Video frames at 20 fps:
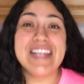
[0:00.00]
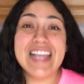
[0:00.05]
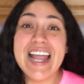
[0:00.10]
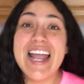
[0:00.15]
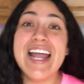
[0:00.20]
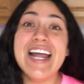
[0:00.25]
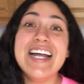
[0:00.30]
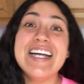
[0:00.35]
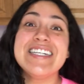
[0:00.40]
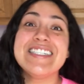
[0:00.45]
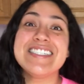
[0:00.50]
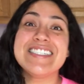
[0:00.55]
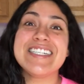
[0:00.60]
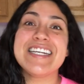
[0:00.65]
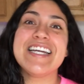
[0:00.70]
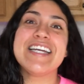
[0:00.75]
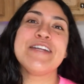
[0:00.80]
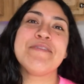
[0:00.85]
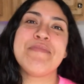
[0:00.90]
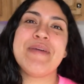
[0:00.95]
and
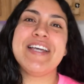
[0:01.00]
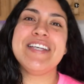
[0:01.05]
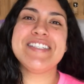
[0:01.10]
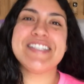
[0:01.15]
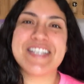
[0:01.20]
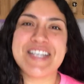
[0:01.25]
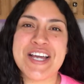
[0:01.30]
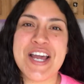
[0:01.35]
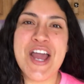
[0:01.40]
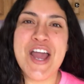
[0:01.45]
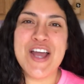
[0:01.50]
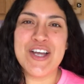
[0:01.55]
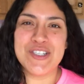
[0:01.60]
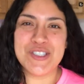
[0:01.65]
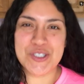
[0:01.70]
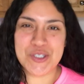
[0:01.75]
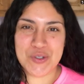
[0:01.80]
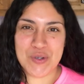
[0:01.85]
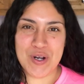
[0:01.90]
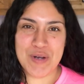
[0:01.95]
an amazing
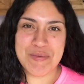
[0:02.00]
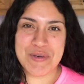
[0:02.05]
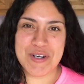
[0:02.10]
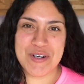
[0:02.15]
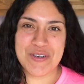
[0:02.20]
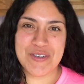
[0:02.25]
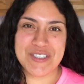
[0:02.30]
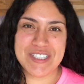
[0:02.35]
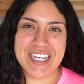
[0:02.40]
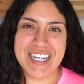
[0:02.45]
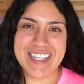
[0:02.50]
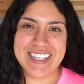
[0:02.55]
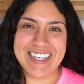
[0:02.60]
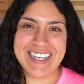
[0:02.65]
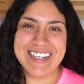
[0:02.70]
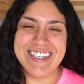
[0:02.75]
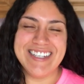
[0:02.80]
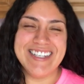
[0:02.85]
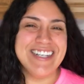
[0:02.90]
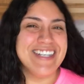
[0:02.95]
strawberry horchata.
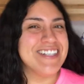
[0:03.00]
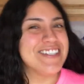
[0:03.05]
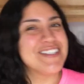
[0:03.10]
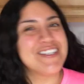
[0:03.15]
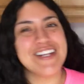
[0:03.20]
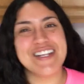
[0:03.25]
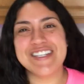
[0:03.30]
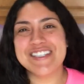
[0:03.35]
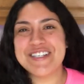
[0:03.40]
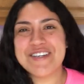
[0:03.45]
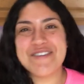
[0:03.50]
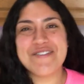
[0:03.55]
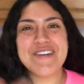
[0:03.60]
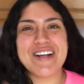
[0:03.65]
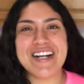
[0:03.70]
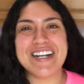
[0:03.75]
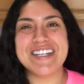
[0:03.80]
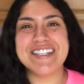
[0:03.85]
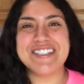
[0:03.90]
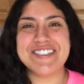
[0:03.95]
So let's get
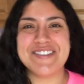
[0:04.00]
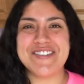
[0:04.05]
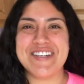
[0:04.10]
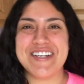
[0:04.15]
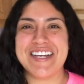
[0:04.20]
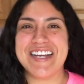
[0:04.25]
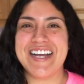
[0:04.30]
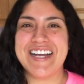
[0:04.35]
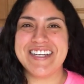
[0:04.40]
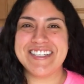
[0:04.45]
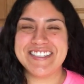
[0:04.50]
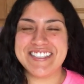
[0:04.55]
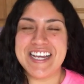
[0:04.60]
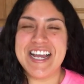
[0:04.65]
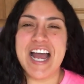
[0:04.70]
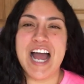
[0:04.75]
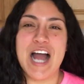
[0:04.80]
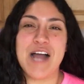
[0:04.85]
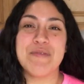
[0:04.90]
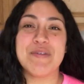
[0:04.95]
right into it, guys.
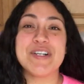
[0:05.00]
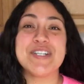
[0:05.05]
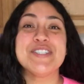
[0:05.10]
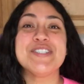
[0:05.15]
I'm going to